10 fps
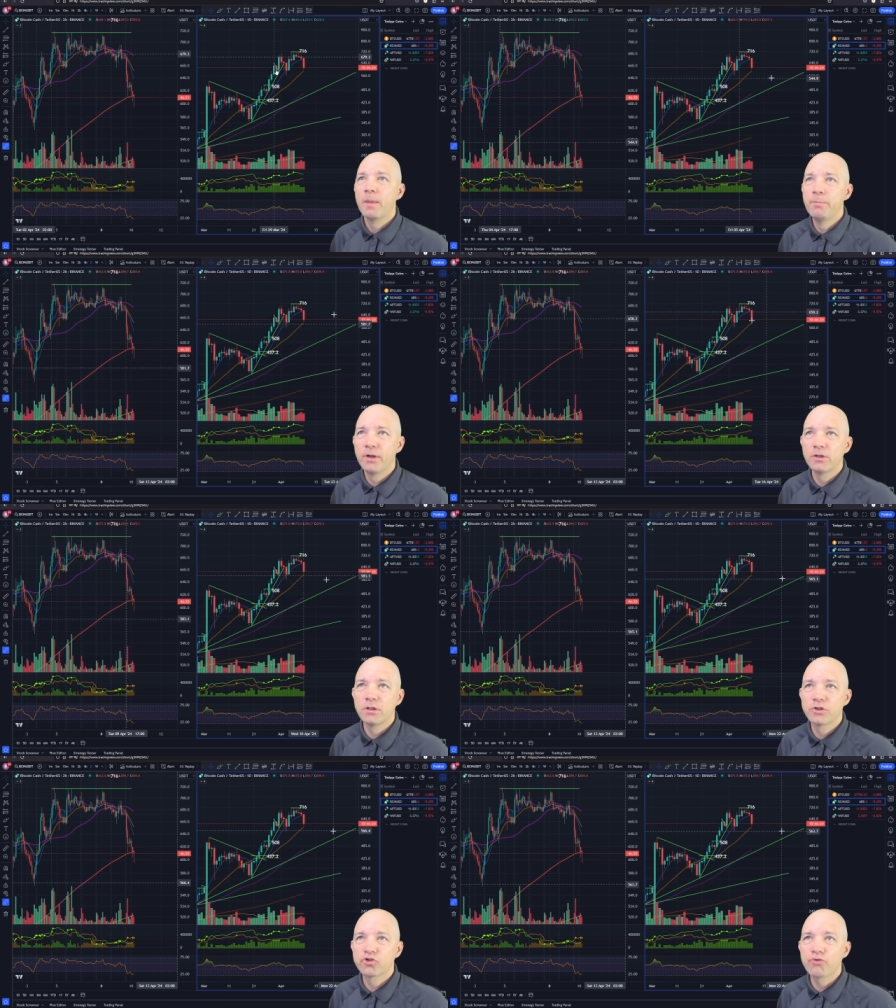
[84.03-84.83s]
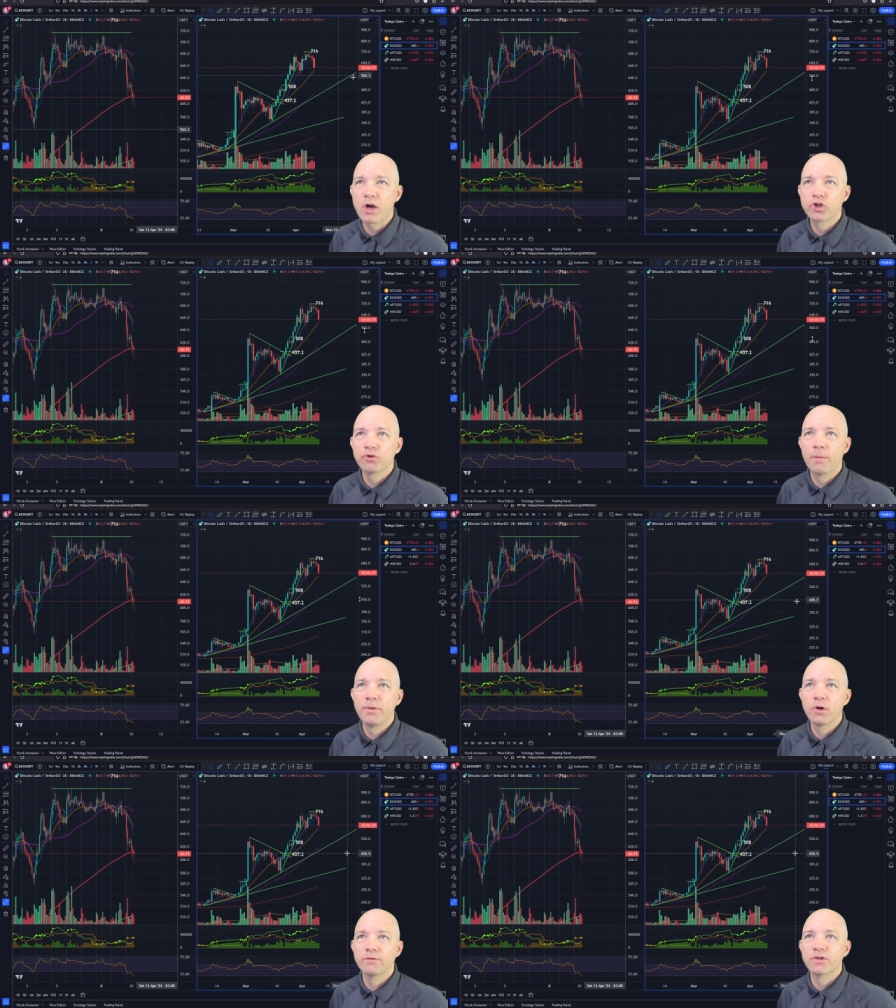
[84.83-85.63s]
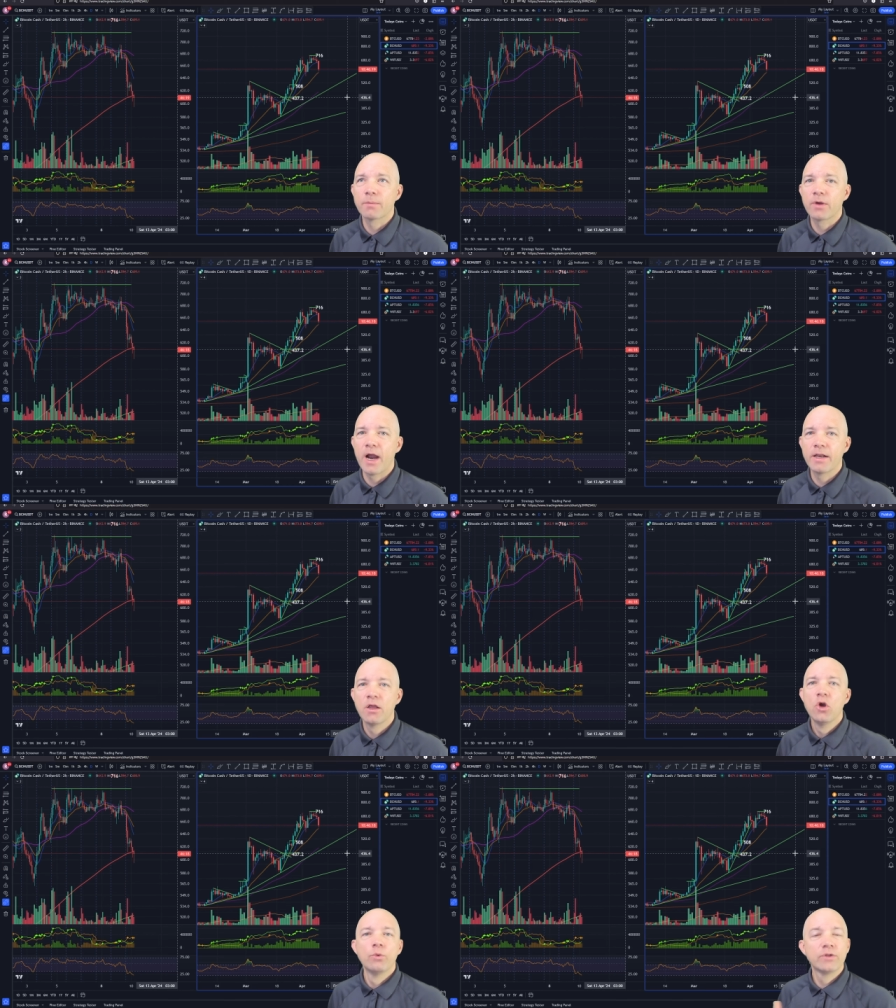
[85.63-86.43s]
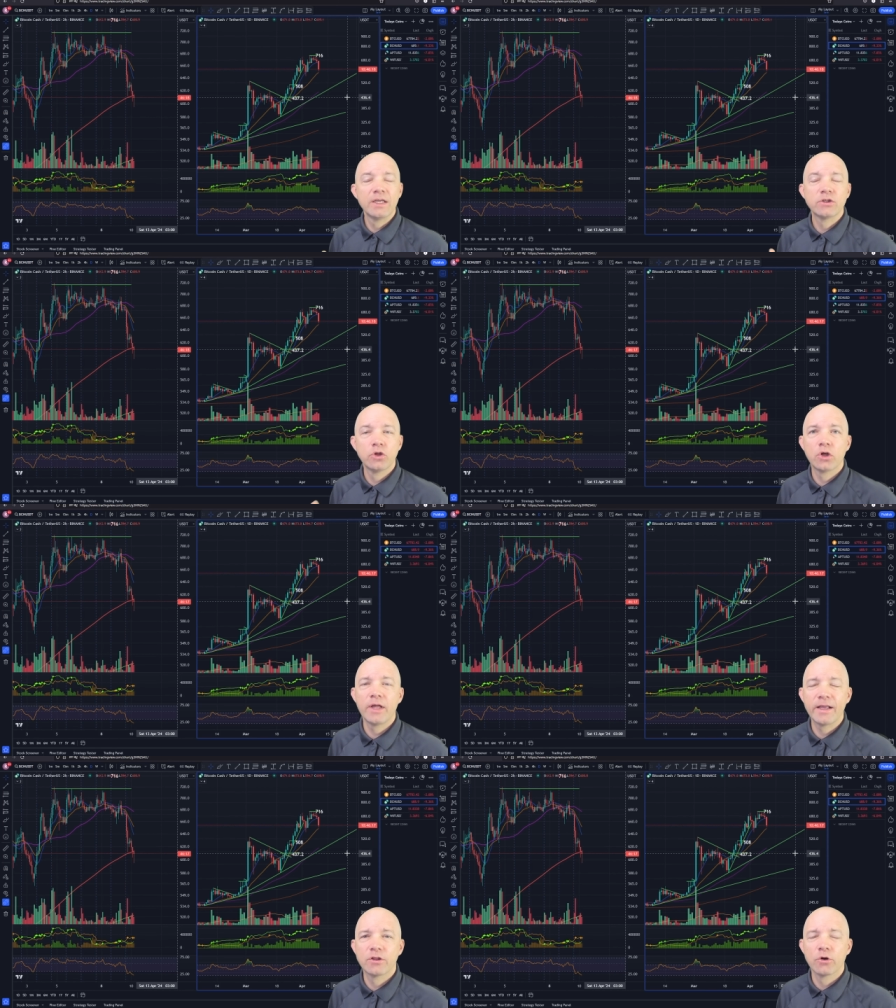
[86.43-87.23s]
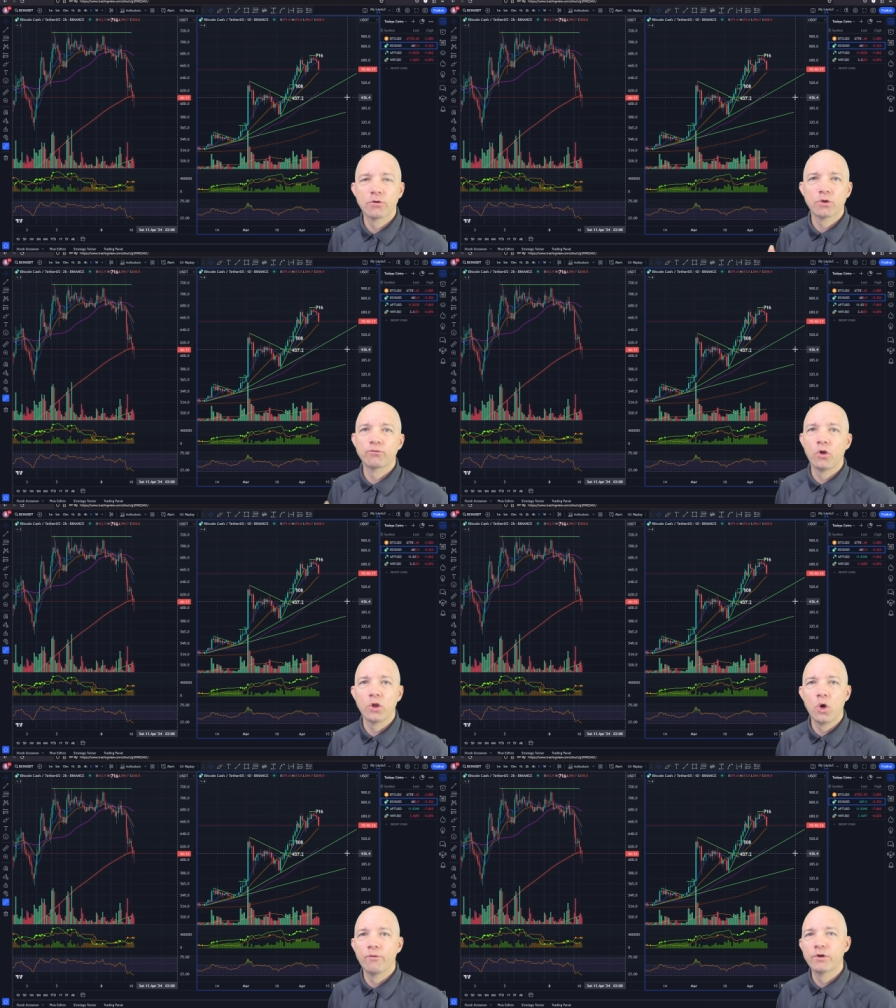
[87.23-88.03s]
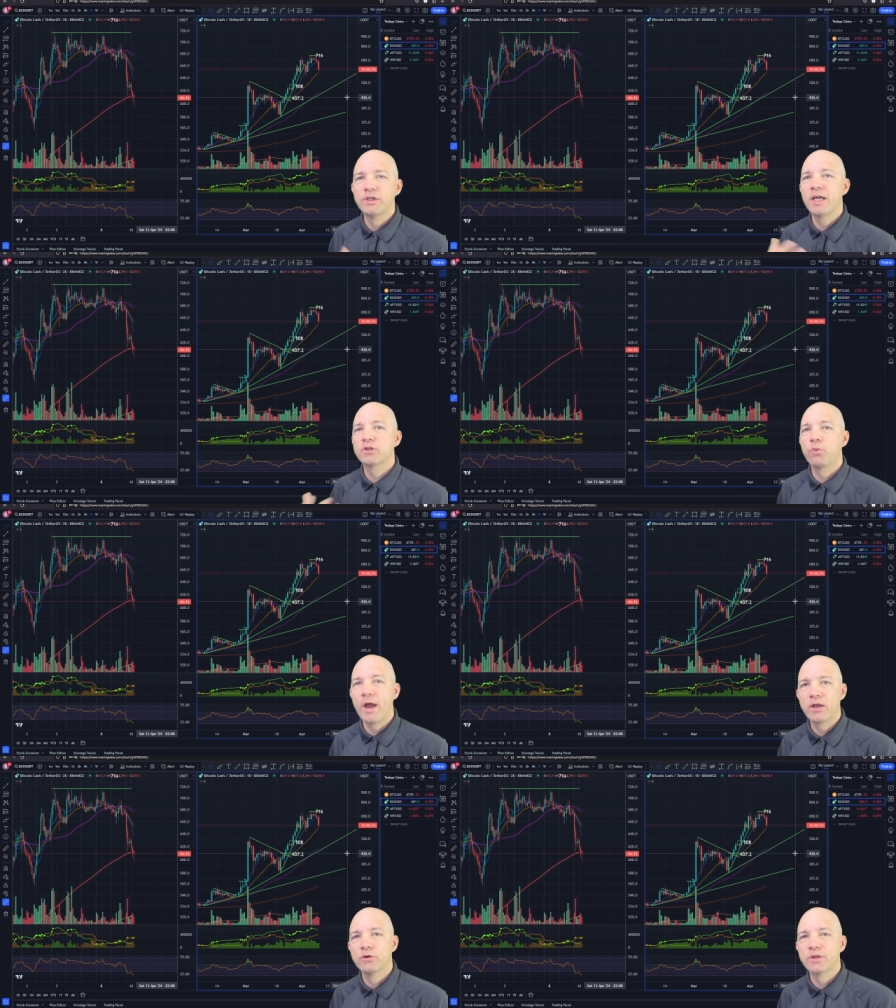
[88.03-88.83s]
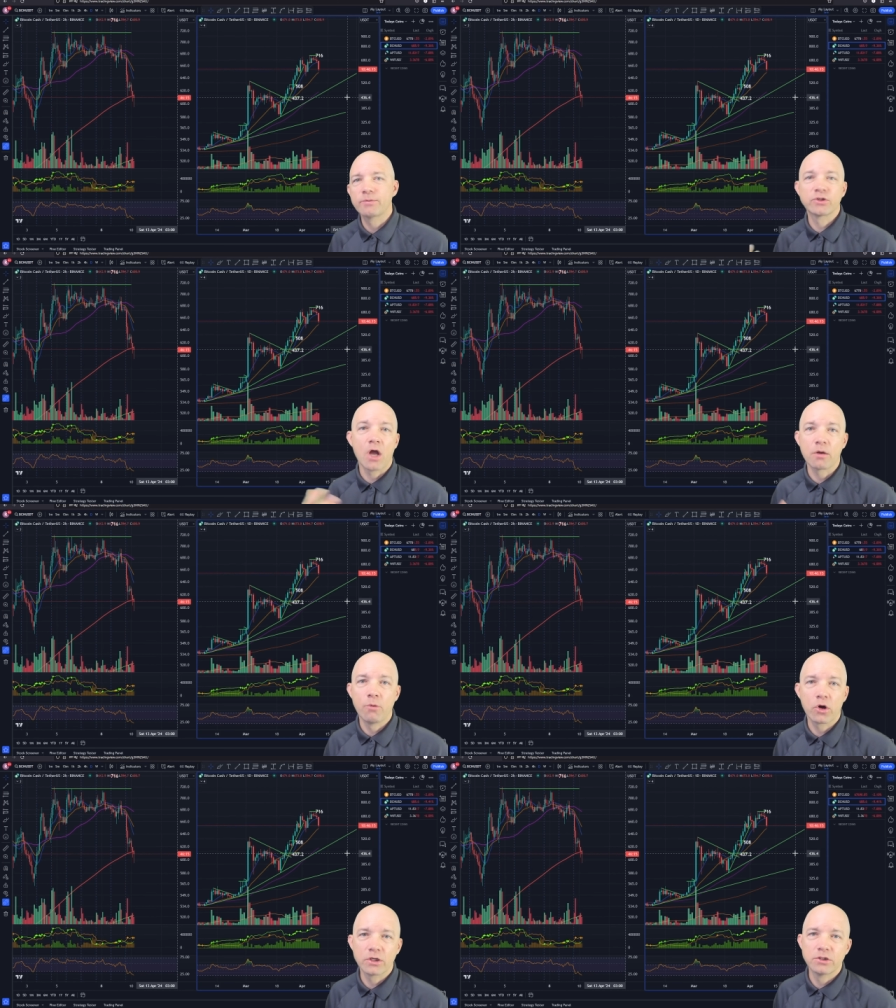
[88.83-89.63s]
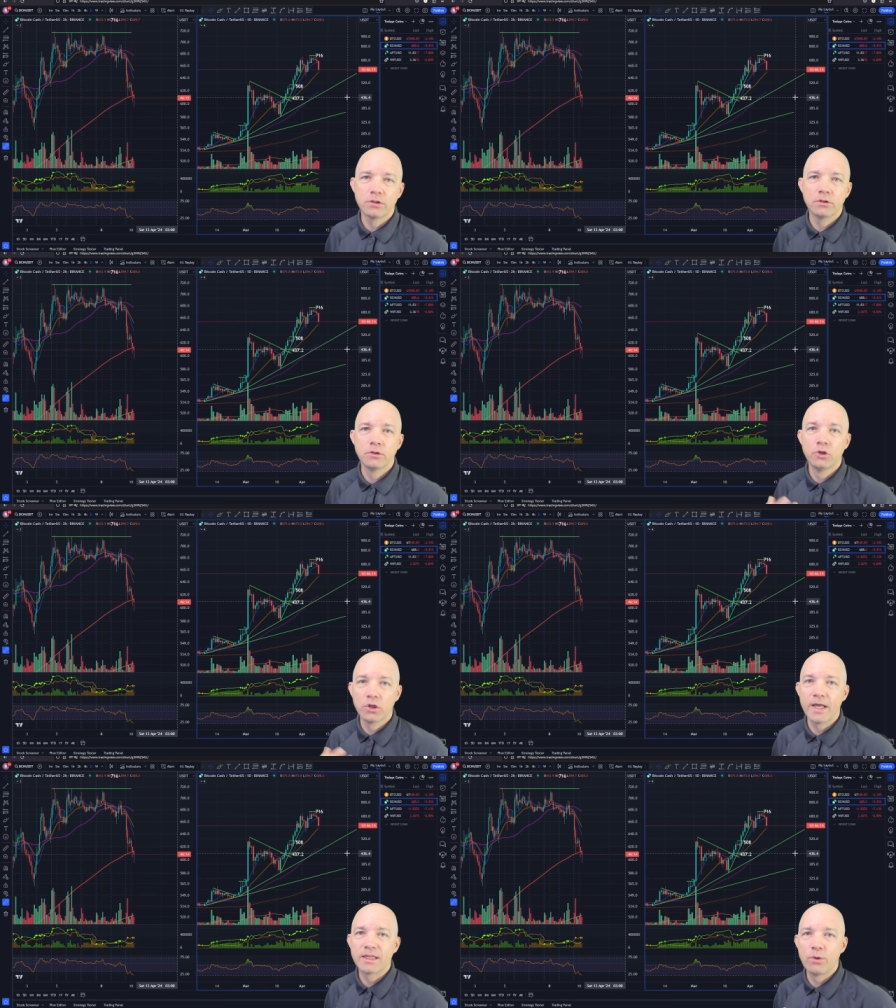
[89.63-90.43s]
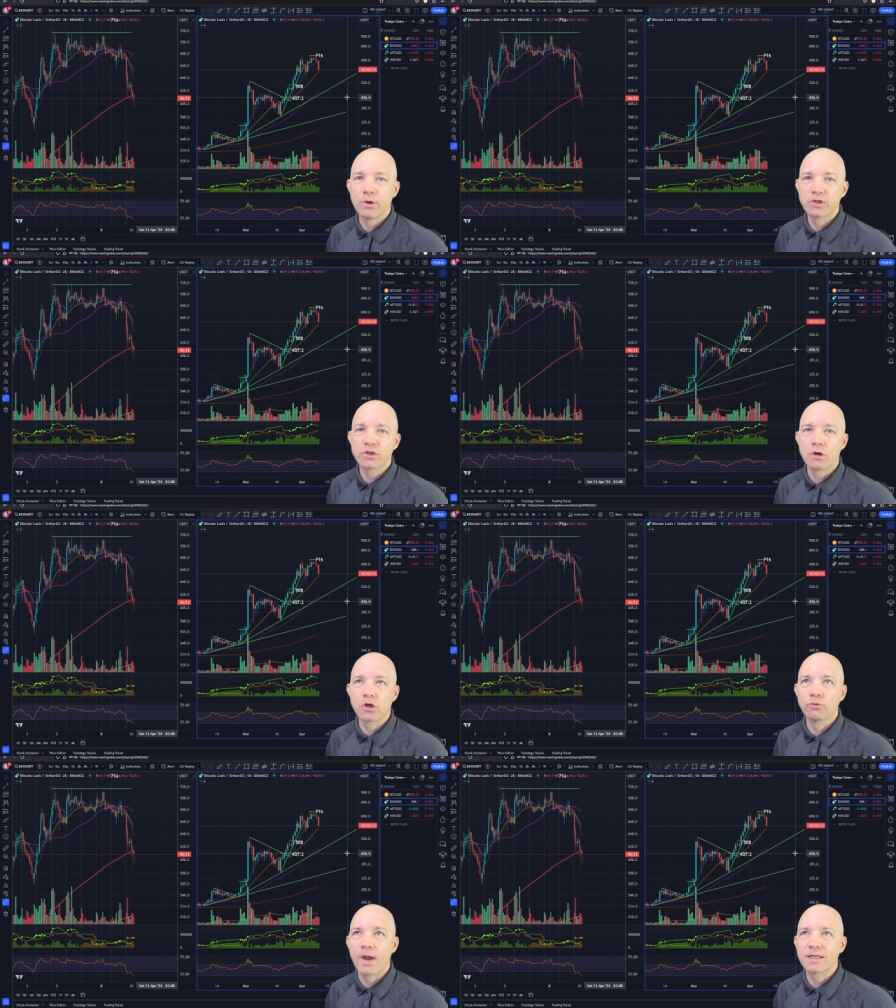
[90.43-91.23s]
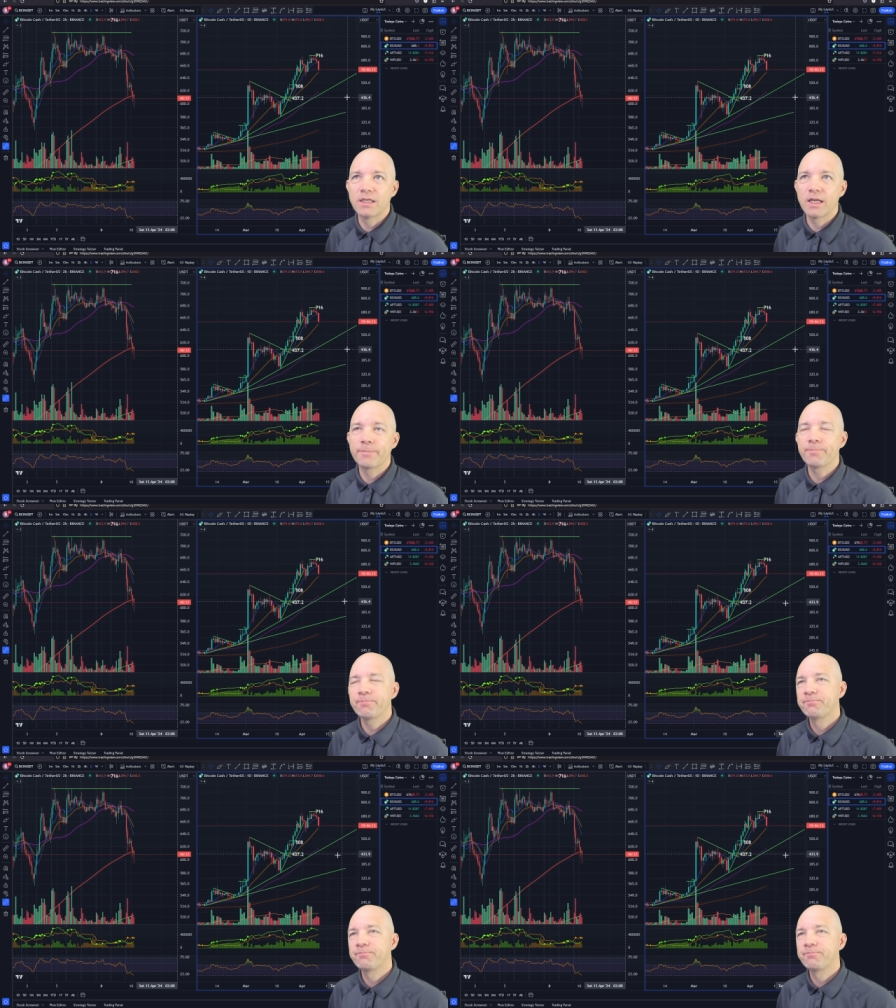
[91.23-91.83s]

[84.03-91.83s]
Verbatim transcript: Build a structure up here of some kind. When things look like they're rolling over, DXY goes up. Stock markets look like they want to start correcting.